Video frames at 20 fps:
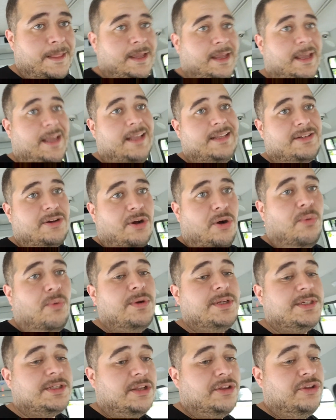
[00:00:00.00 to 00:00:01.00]
it's
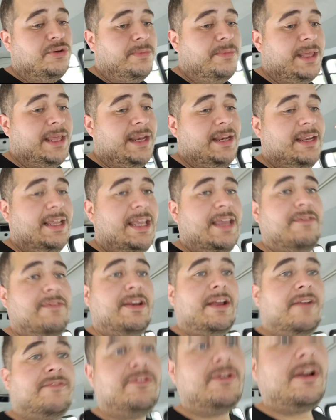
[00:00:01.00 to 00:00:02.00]
always illuminated. Even
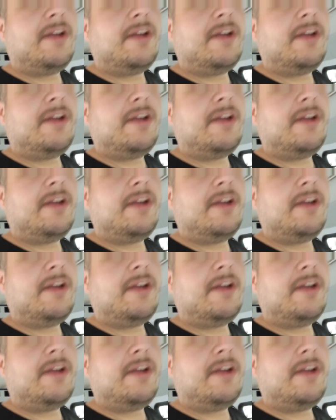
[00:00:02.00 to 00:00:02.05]
after I